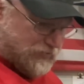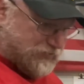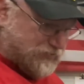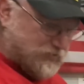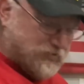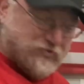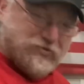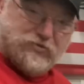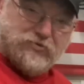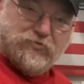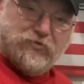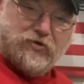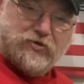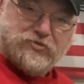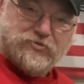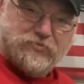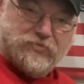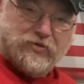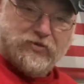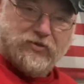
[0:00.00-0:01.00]
sense in you
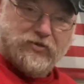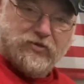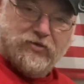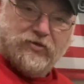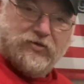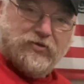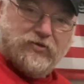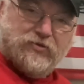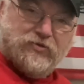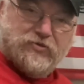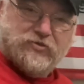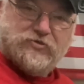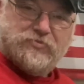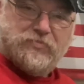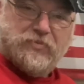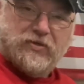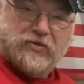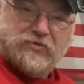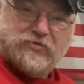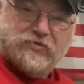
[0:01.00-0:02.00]
watching me
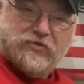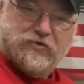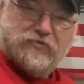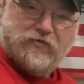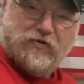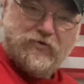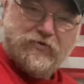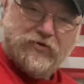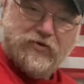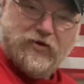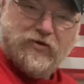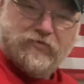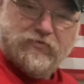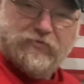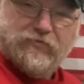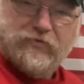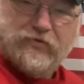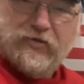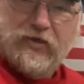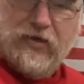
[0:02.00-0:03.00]
spin stuff on and off
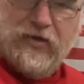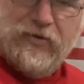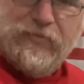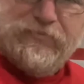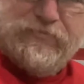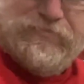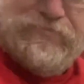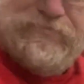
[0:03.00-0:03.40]
of a tap.